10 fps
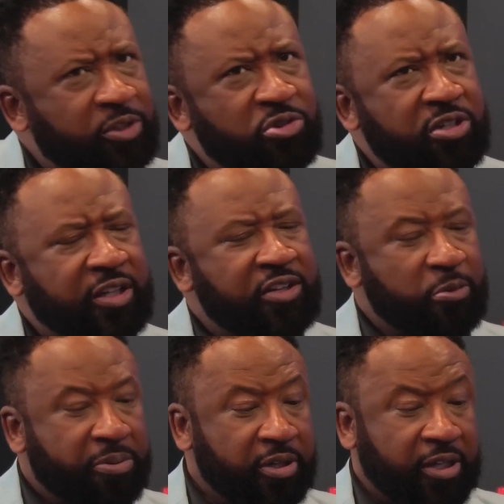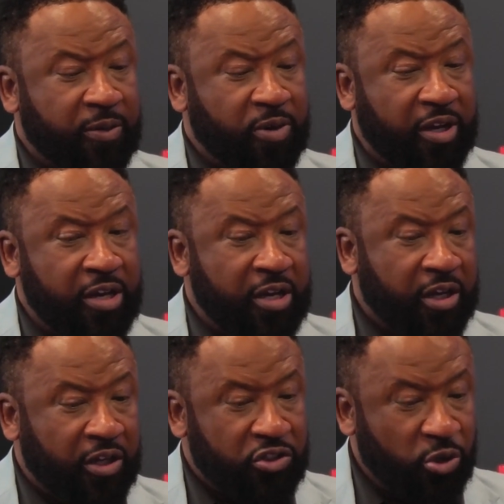interesting that you put it that way.
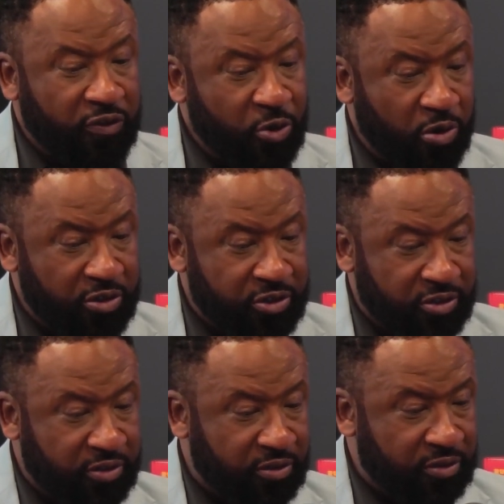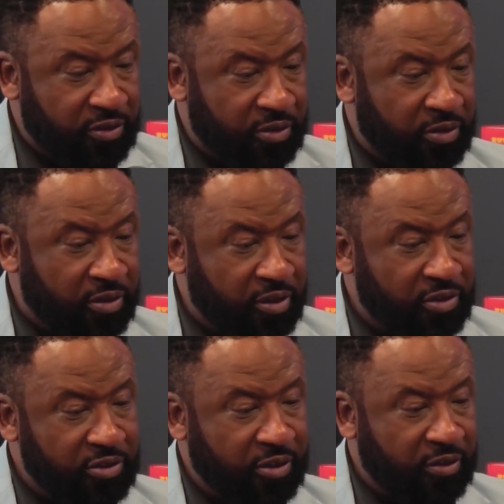So, of course,
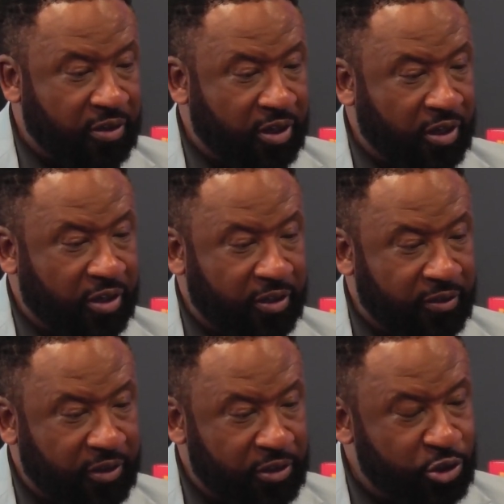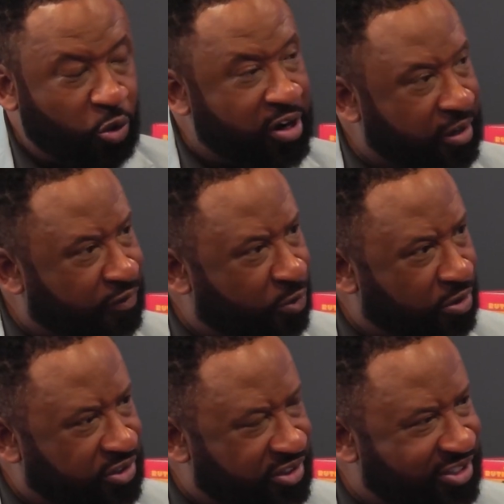there's a joining of
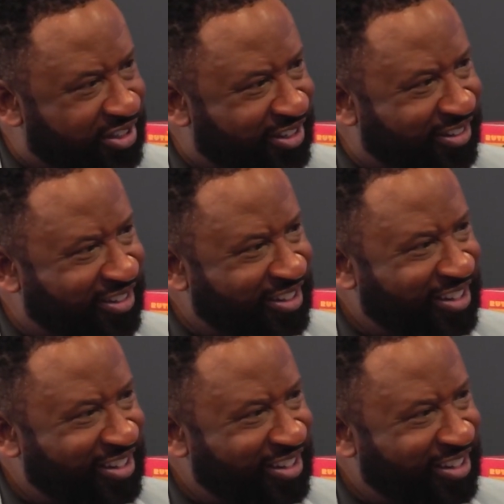forces there.